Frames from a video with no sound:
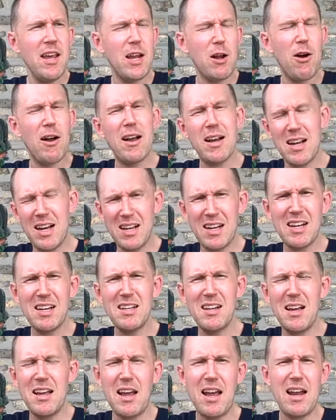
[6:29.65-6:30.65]
you know,
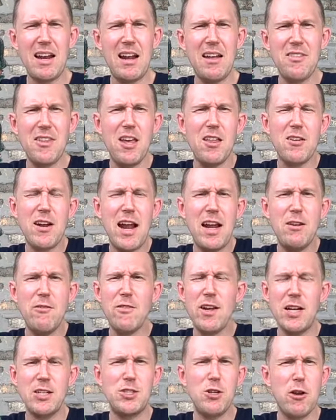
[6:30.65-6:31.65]
uh, and on the other hand,
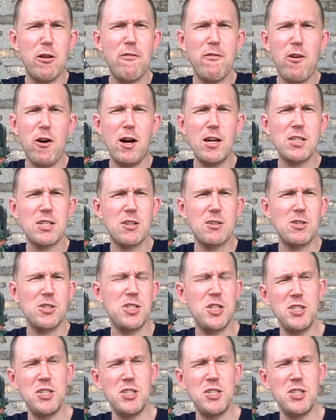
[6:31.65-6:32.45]
you've got Jodie Foster.